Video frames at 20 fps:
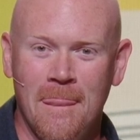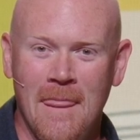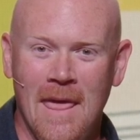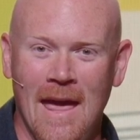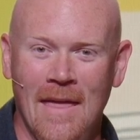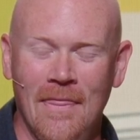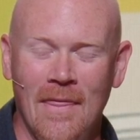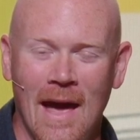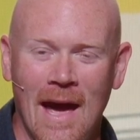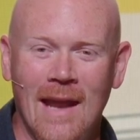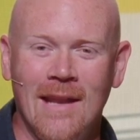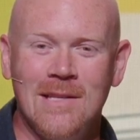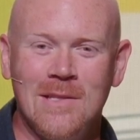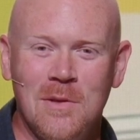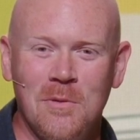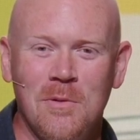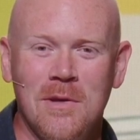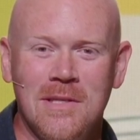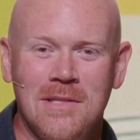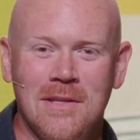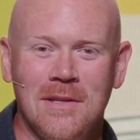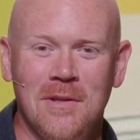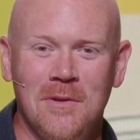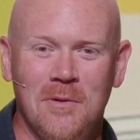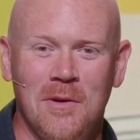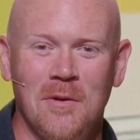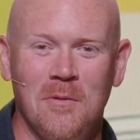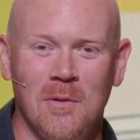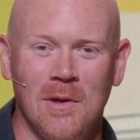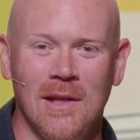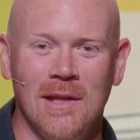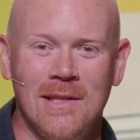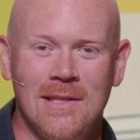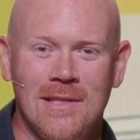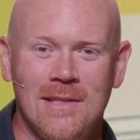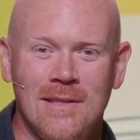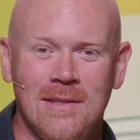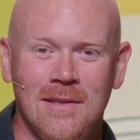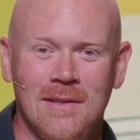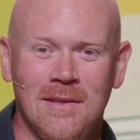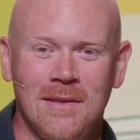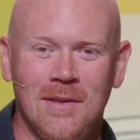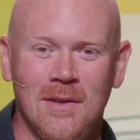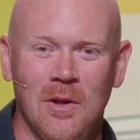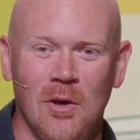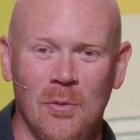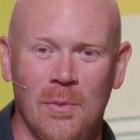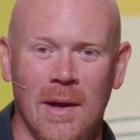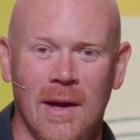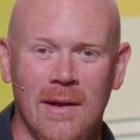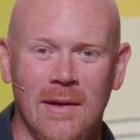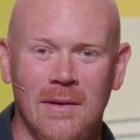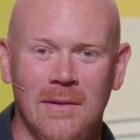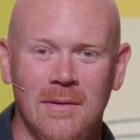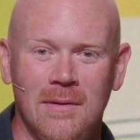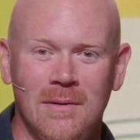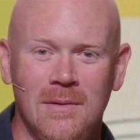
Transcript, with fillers: And that is the reason you can release your pain.